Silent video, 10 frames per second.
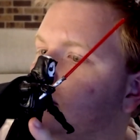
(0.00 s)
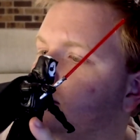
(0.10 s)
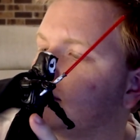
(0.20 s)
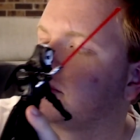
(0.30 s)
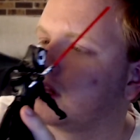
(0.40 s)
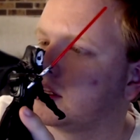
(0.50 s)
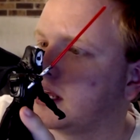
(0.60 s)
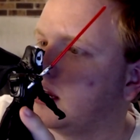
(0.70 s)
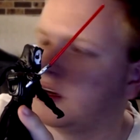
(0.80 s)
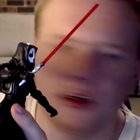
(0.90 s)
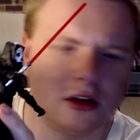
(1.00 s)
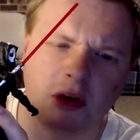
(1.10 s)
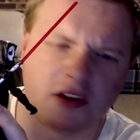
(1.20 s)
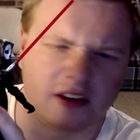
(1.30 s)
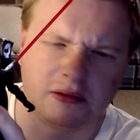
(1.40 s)
or something like that. I don't know my
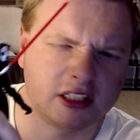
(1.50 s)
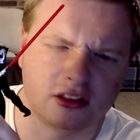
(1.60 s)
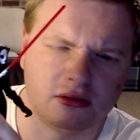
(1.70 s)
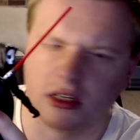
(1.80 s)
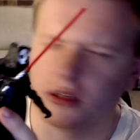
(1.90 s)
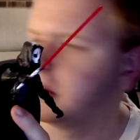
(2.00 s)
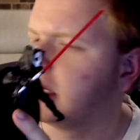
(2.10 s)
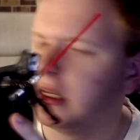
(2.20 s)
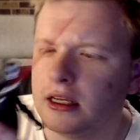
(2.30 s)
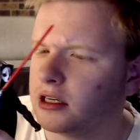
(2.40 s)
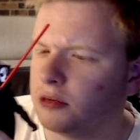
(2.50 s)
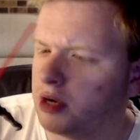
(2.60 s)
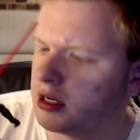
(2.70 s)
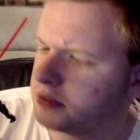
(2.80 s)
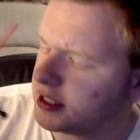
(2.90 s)
fabrics too well, don't
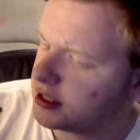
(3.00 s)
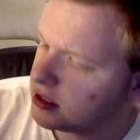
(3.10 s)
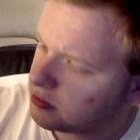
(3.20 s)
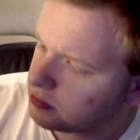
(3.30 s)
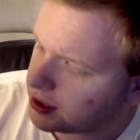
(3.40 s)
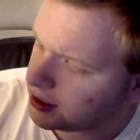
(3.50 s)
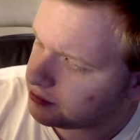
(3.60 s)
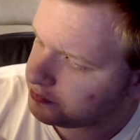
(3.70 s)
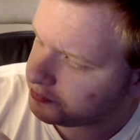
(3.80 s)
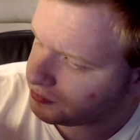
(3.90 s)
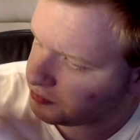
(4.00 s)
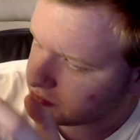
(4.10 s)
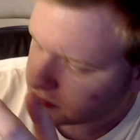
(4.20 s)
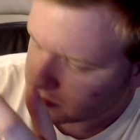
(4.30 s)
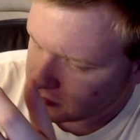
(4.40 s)
mind me. But
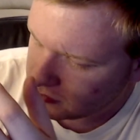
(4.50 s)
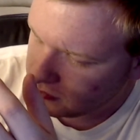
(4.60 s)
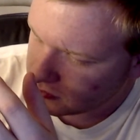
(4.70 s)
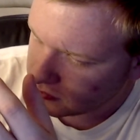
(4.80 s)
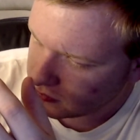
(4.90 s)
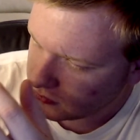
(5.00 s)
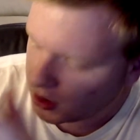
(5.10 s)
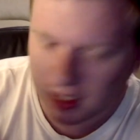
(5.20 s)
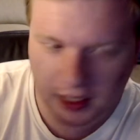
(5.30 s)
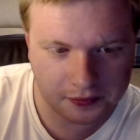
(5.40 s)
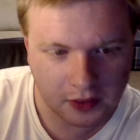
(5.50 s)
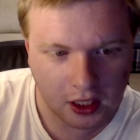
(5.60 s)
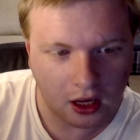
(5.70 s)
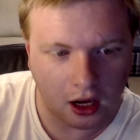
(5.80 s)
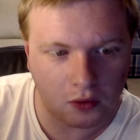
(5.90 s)
yeah,
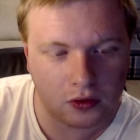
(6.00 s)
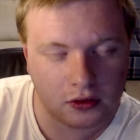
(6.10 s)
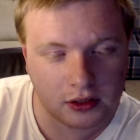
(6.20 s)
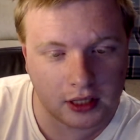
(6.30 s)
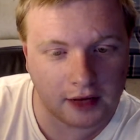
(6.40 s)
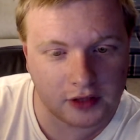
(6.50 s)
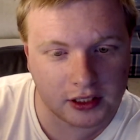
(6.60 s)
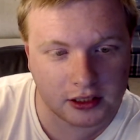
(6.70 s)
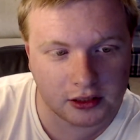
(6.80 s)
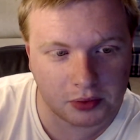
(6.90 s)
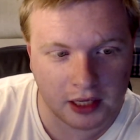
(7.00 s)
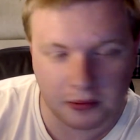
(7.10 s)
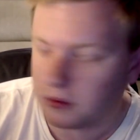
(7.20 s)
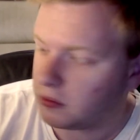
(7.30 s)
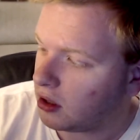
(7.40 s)
I wouldn't have this as a
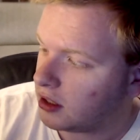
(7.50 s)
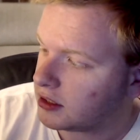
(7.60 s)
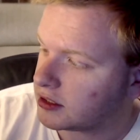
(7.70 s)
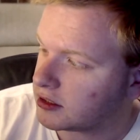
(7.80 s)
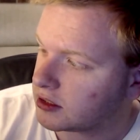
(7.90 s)
premium line since it's